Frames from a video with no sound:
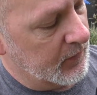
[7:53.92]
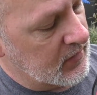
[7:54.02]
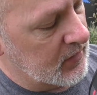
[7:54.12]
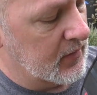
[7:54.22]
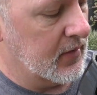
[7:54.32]

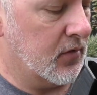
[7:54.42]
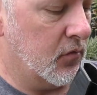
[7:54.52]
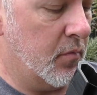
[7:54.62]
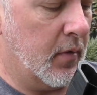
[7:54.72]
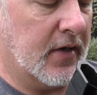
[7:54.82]
obviously these are
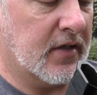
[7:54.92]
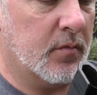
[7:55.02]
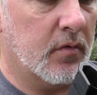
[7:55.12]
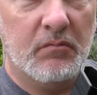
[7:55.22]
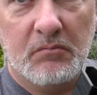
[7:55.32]

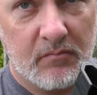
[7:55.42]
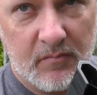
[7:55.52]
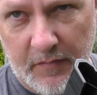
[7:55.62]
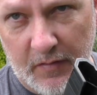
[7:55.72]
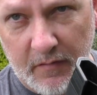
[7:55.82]
replaceable.
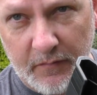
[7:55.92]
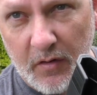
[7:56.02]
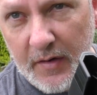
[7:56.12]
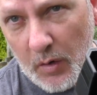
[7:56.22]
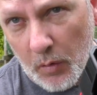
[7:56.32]
If I can
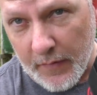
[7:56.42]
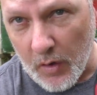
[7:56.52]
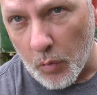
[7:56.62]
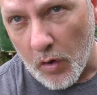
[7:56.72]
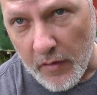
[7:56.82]
find out what
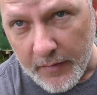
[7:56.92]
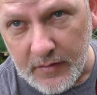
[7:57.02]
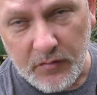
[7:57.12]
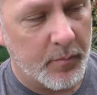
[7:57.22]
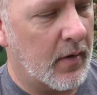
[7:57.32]
they're worth
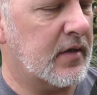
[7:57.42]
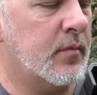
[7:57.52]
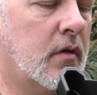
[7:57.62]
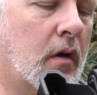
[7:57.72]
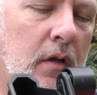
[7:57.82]
as a
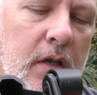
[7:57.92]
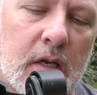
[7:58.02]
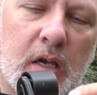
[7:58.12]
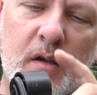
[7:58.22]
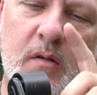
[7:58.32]
replacement, I'll let
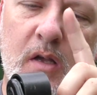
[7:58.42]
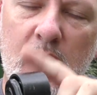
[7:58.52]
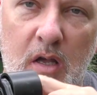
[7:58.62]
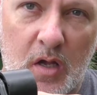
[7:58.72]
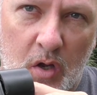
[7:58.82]
you know.
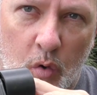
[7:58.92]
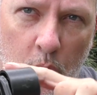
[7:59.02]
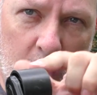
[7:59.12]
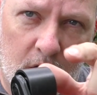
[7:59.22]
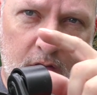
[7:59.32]

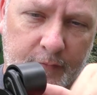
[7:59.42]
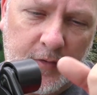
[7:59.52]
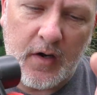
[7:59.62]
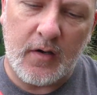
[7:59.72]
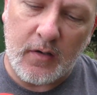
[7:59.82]
Wheel on the
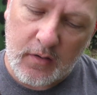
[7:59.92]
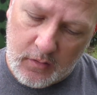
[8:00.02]
front,